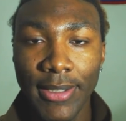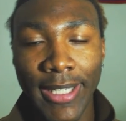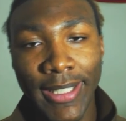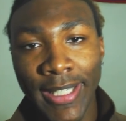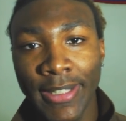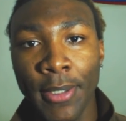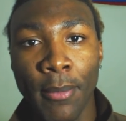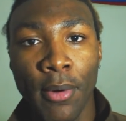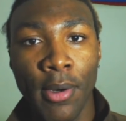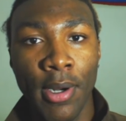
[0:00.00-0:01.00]
They need
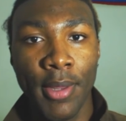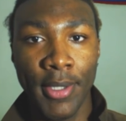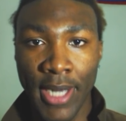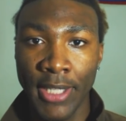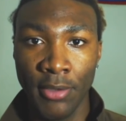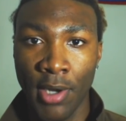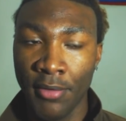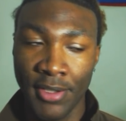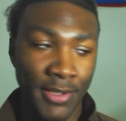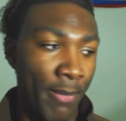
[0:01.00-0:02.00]
them more than I do. I
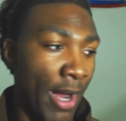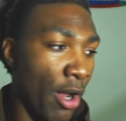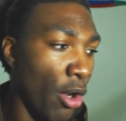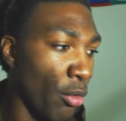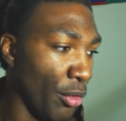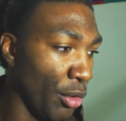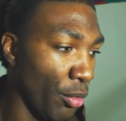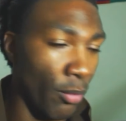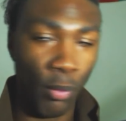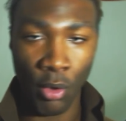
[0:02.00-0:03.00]
would just buy a whole
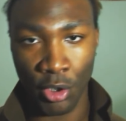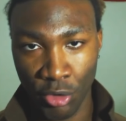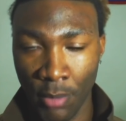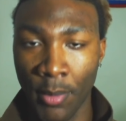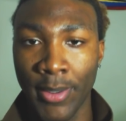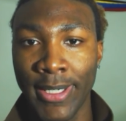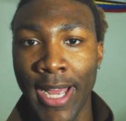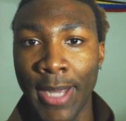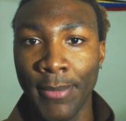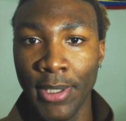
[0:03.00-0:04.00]
new wardrobe or
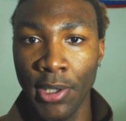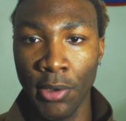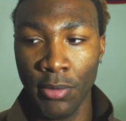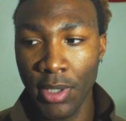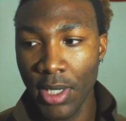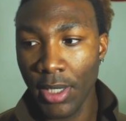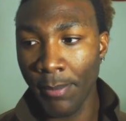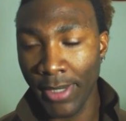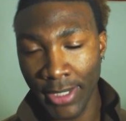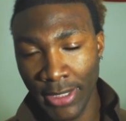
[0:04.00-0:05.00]
whatnot, you know,
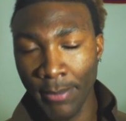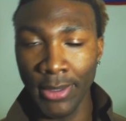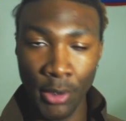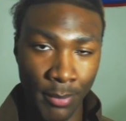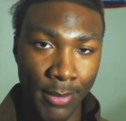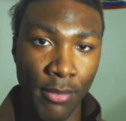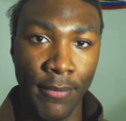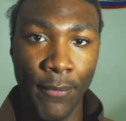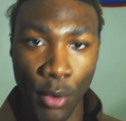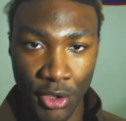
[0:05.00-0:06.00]
because I'm a little bit
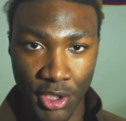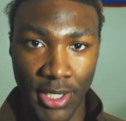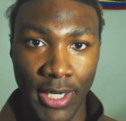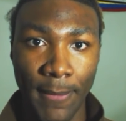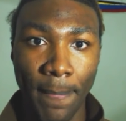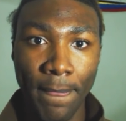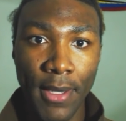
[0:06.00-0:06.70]
more fortunate